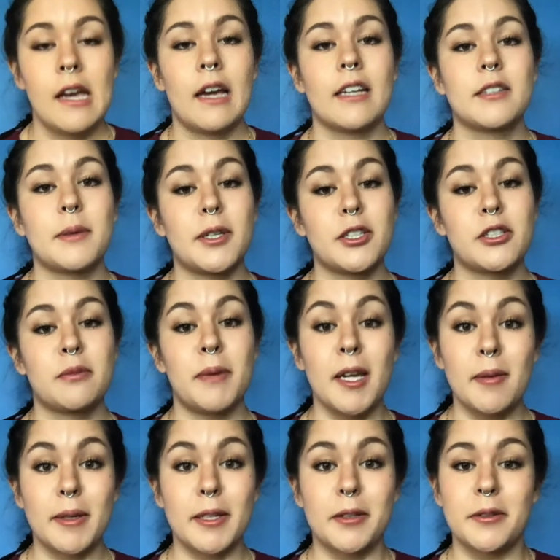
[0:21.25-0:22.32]
as well as your
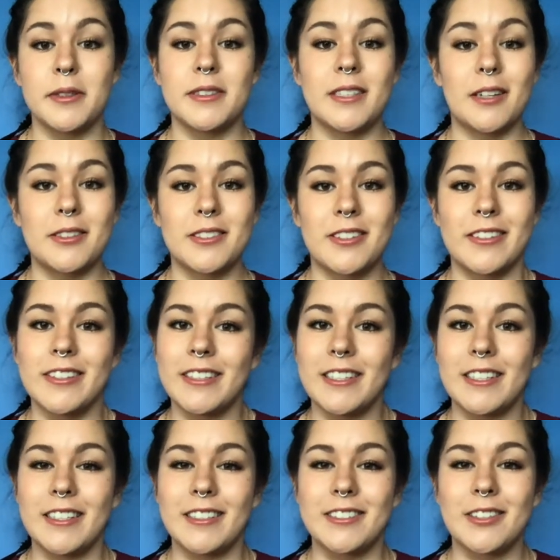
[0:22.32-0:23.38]
baby who has now started
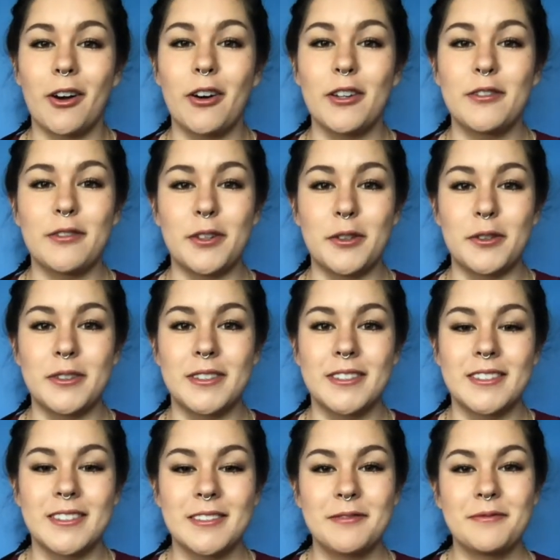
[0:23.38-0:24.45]
eating solid foods.